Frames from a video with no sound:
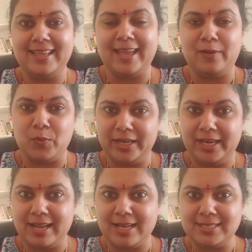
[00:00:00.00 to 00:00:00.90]
And what
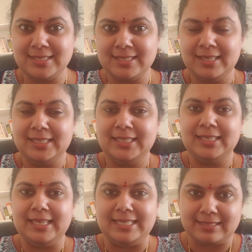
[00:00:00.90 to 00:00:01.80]
he does,
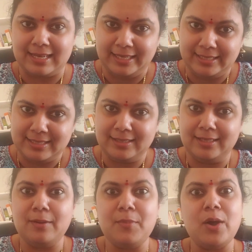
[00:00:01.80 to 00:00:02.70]
he slides
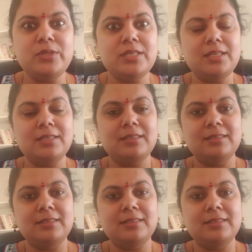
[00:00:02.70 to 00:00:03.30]
under the mountain.